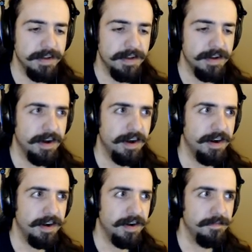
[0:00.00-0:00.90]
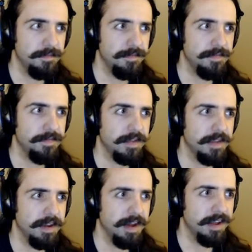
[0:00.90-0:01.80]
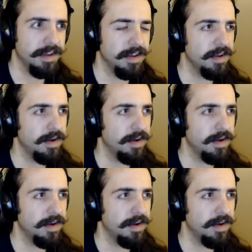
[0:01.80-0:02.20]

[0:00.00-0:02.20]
Um, and